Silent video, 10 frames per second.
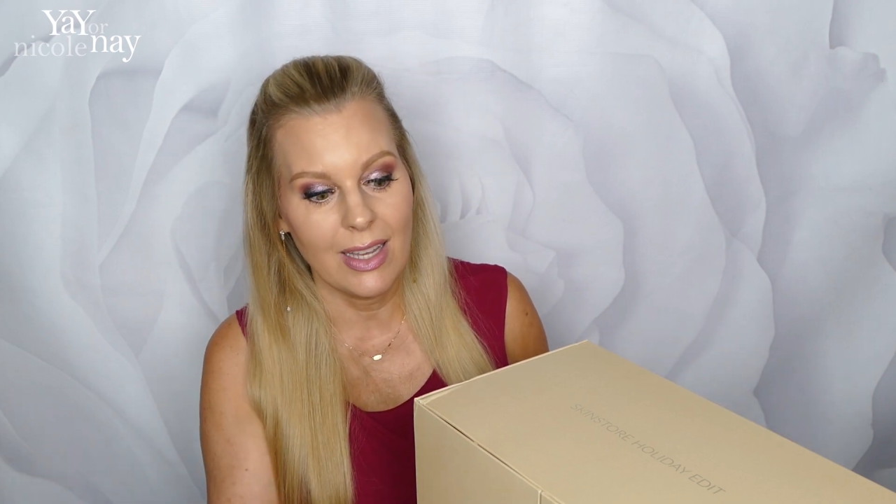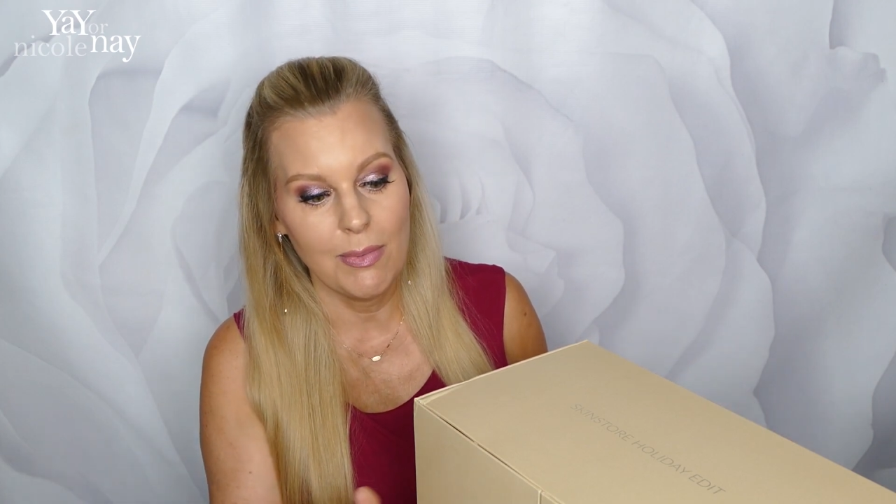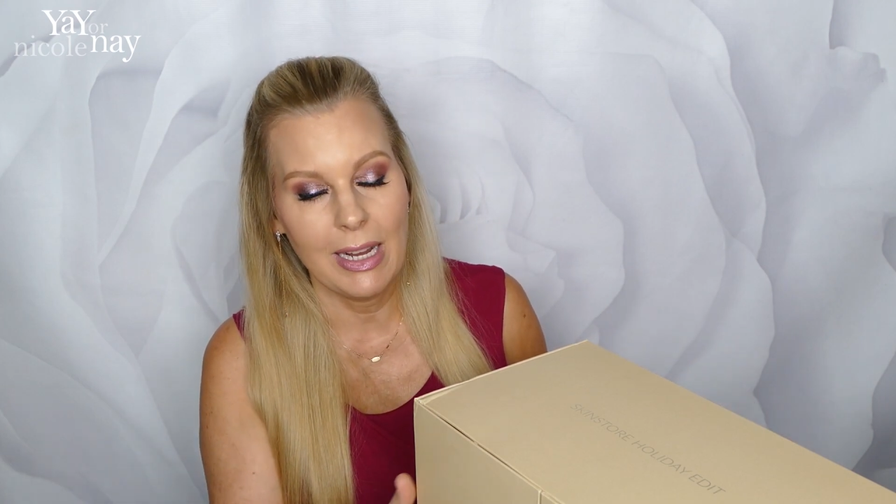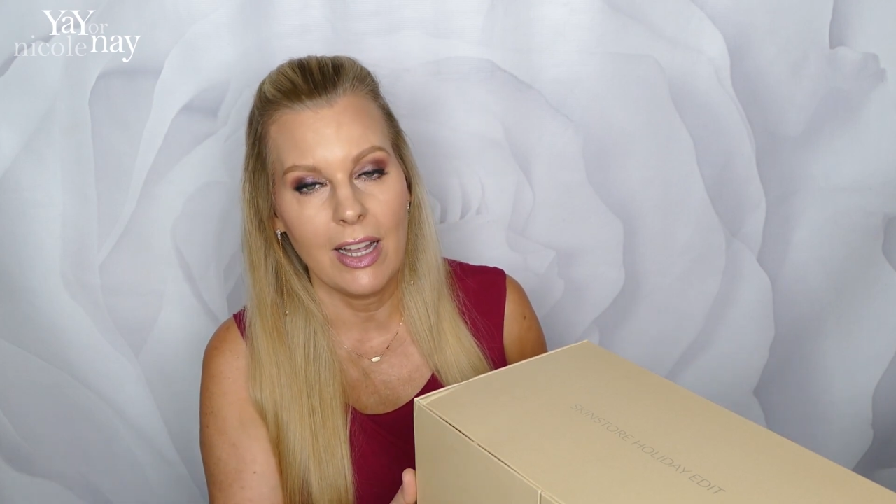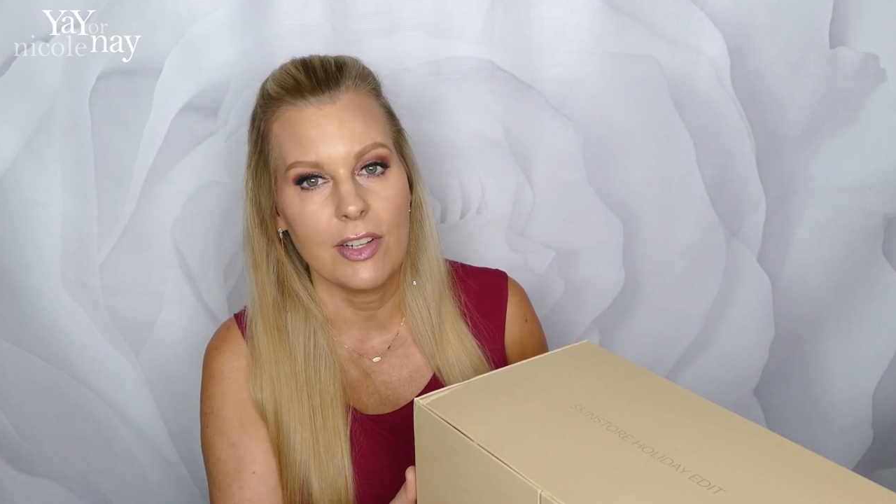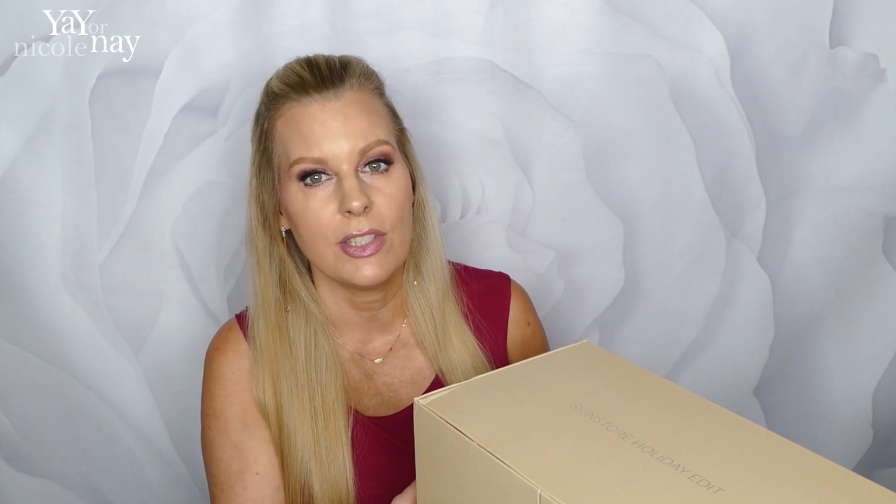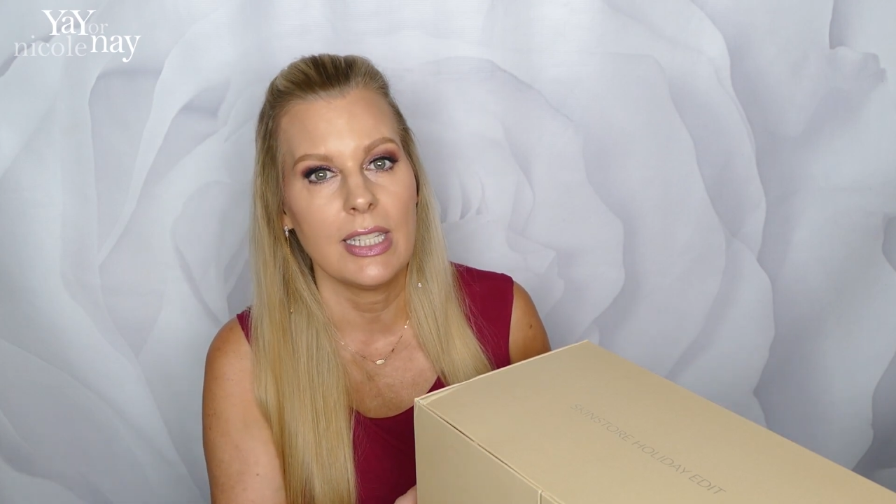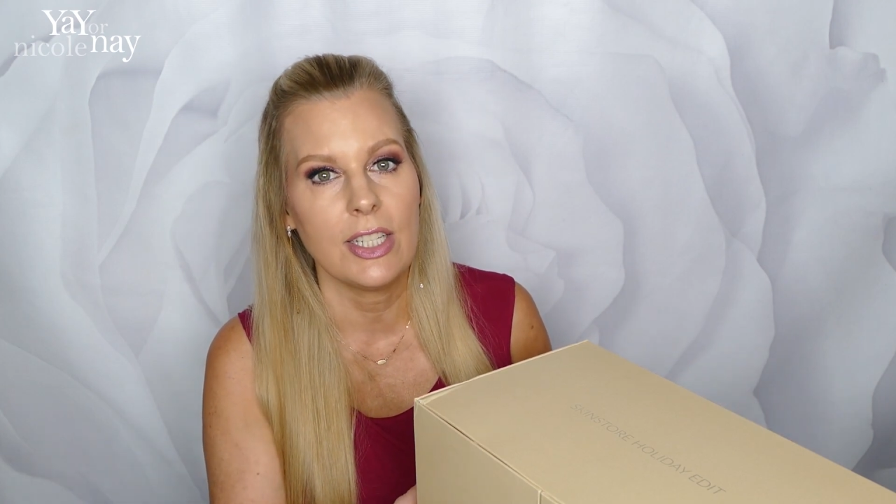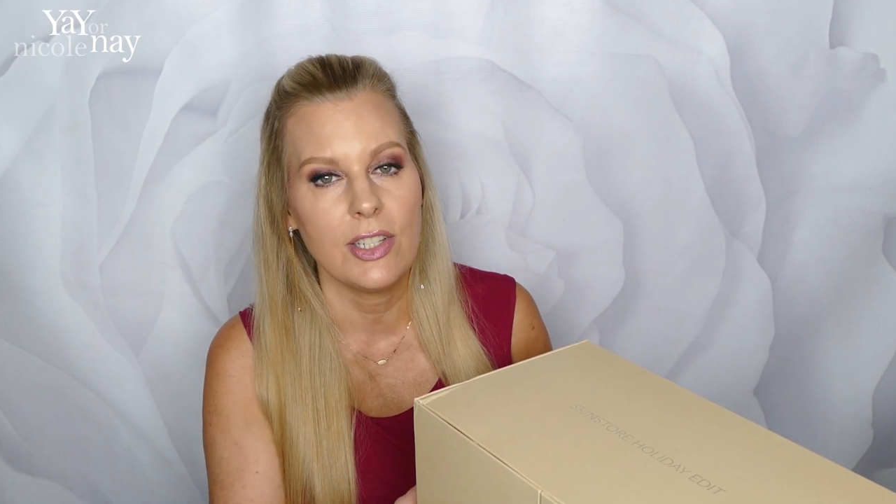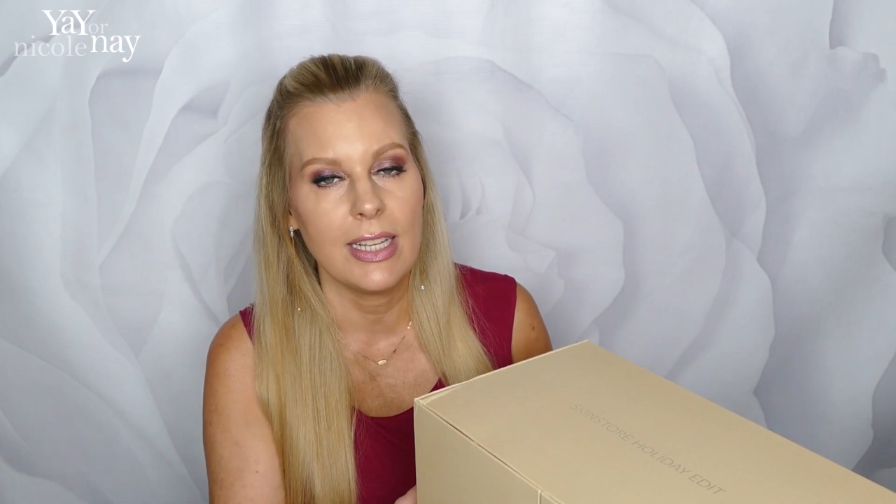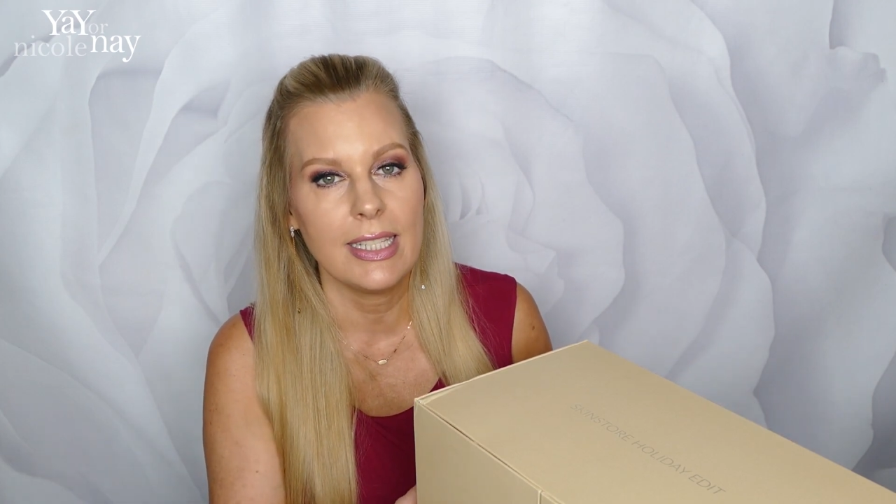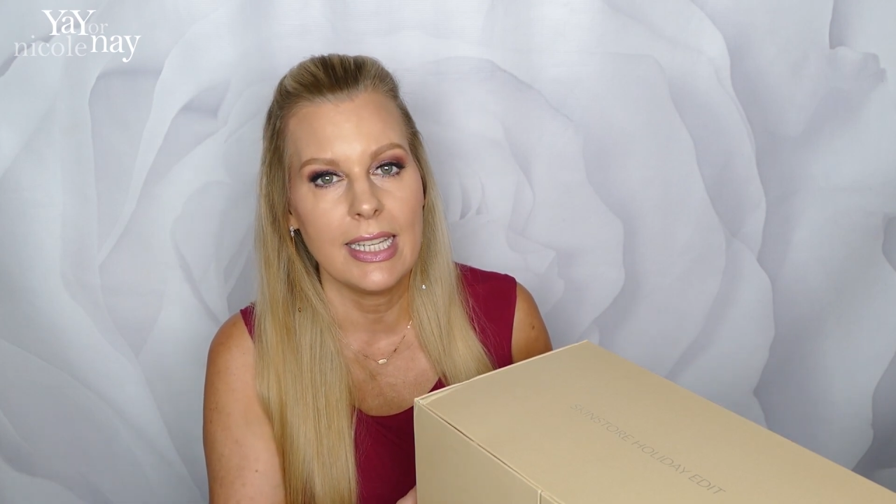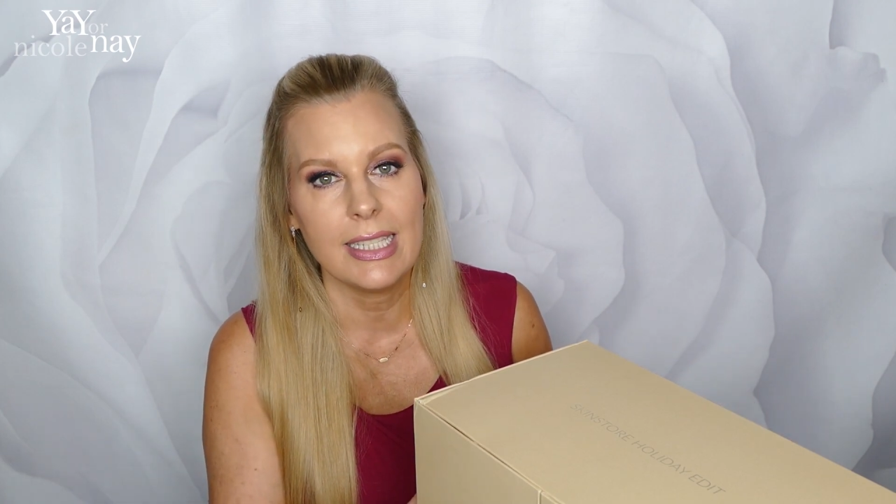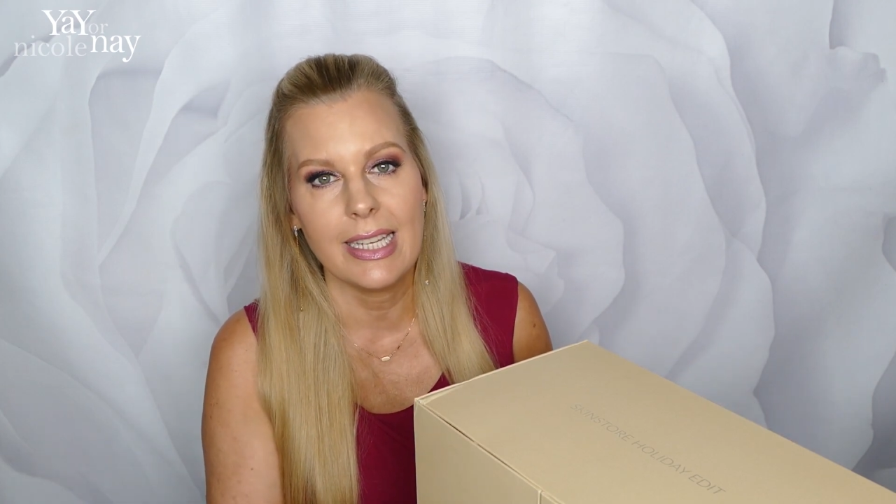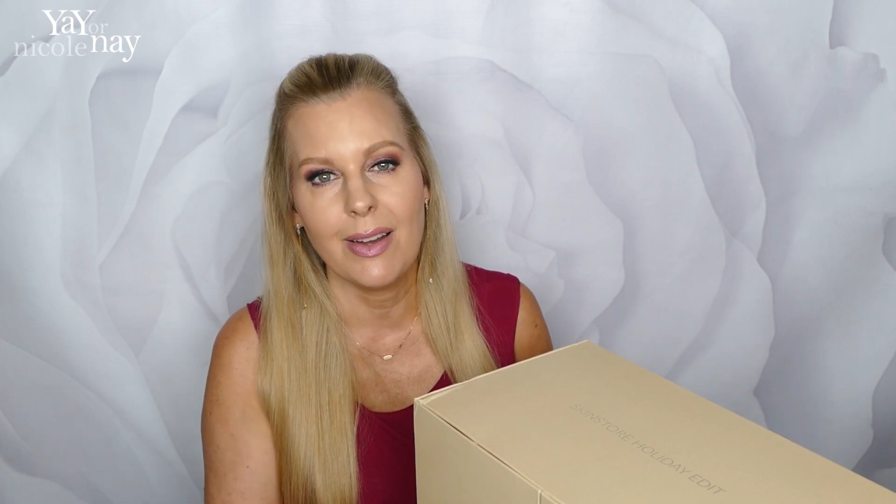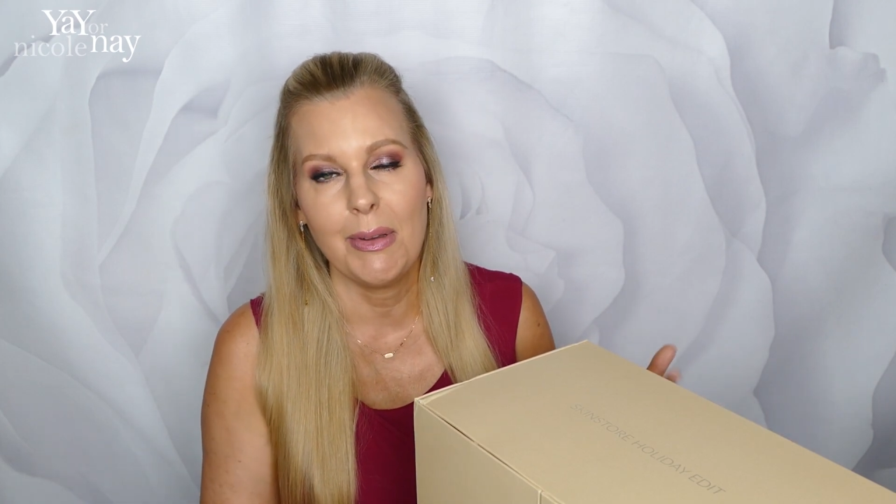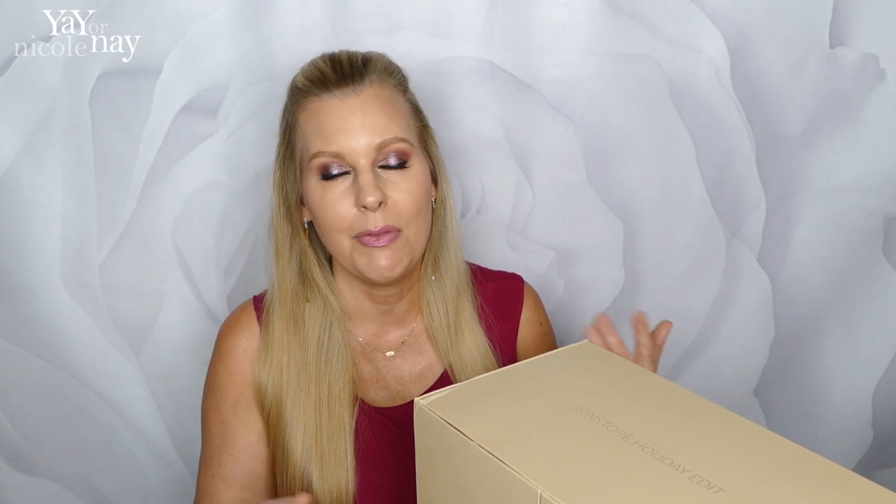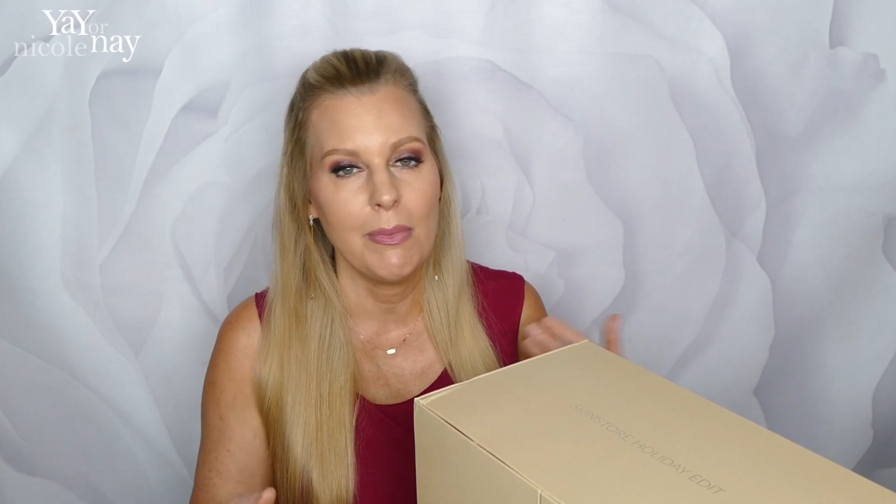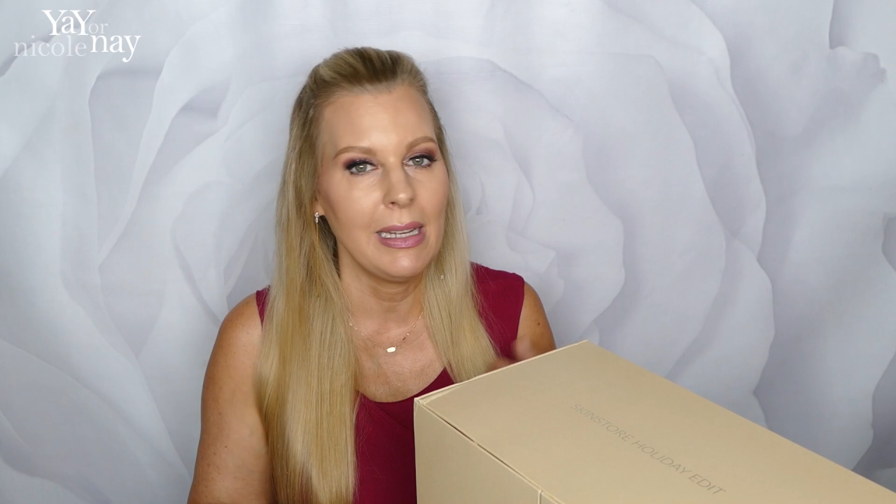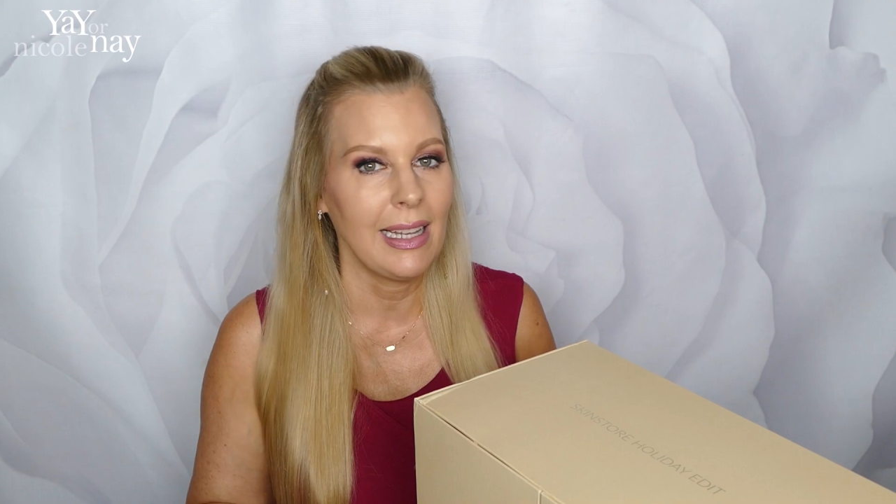oh my gosh, such nice things in here. I mean,
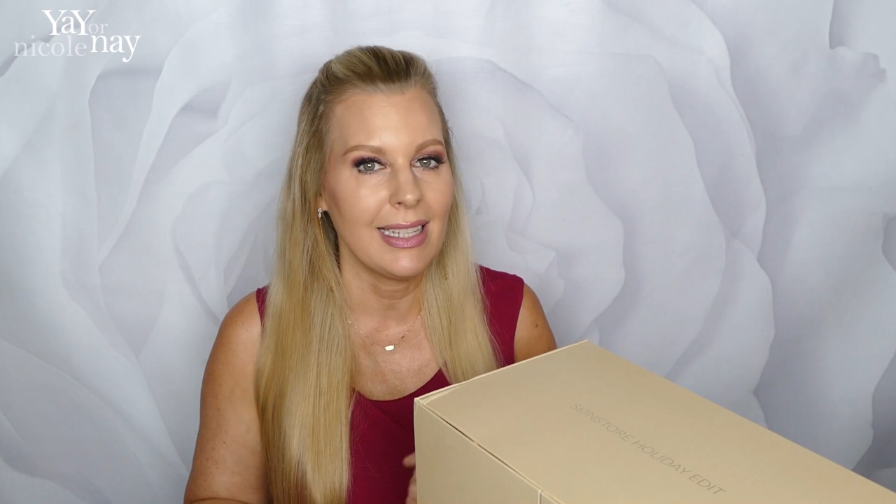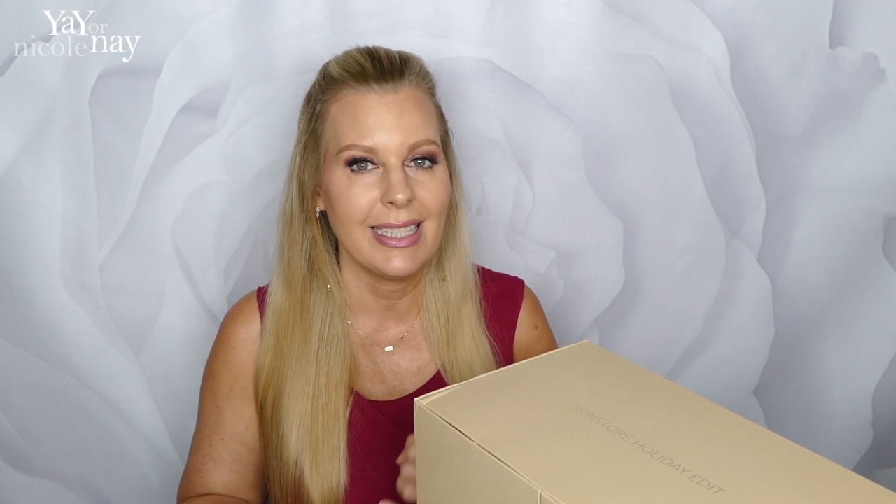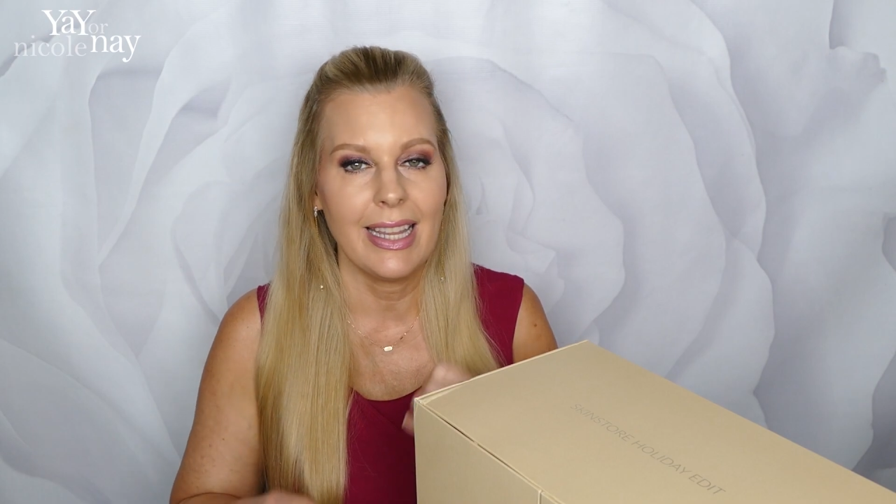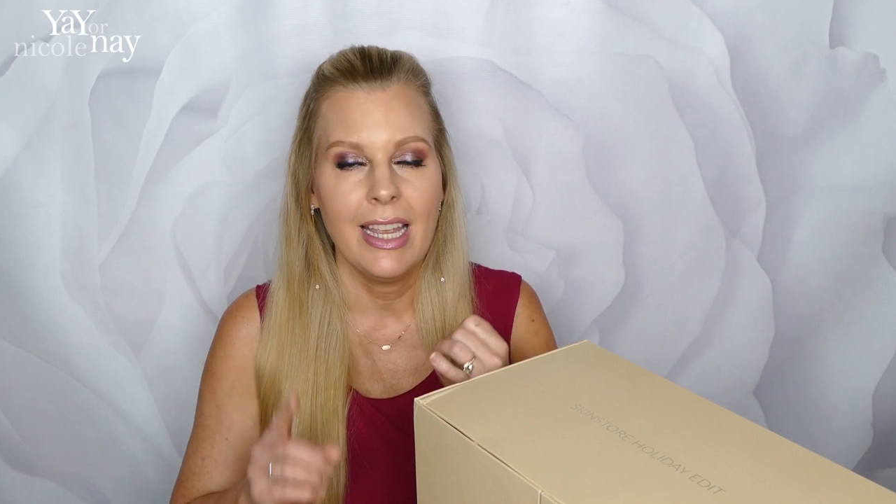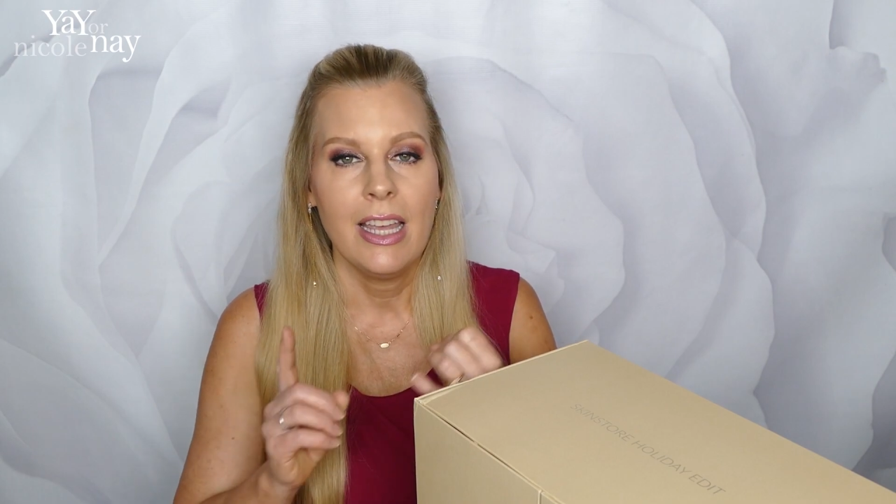for me, like I said,